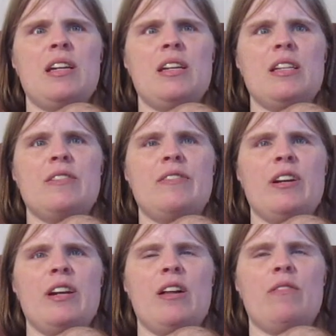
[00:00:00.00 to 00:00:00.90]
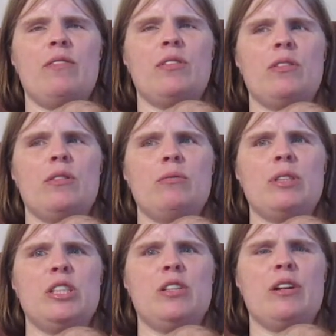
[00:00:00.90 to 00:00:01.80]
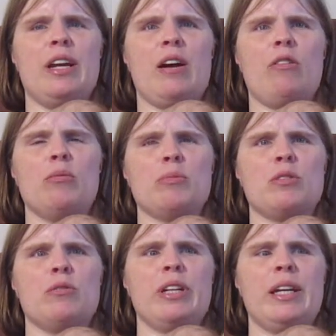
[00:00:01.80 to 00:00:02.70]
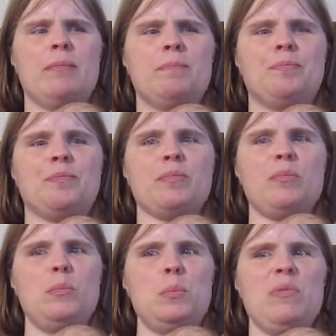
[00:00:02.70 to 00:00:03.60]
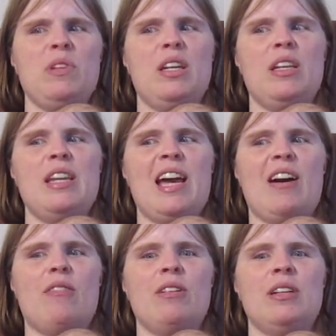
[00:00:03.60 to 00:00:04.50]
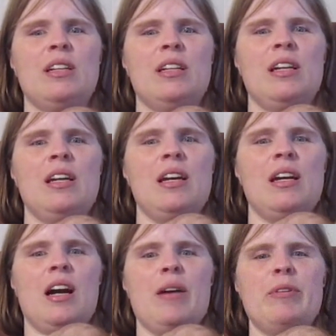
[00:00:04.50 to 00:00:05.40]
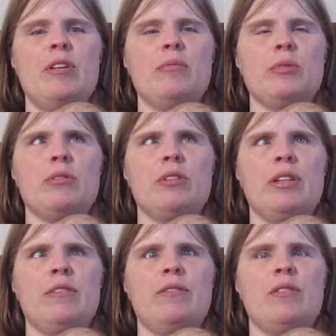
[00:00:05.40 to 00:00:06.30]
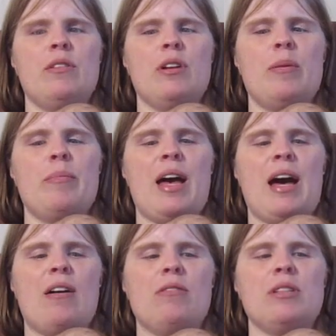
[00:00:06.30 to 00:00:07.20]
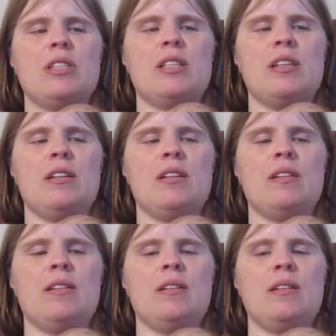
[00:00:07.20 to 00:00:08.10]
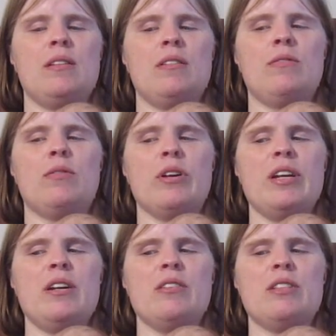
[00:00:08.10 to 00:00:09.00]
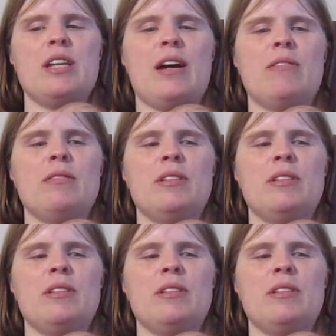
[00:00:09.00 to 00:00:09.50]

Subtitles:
is very helpful when starting out homeschooling. Now, I've been homeschooling for about 4 years now.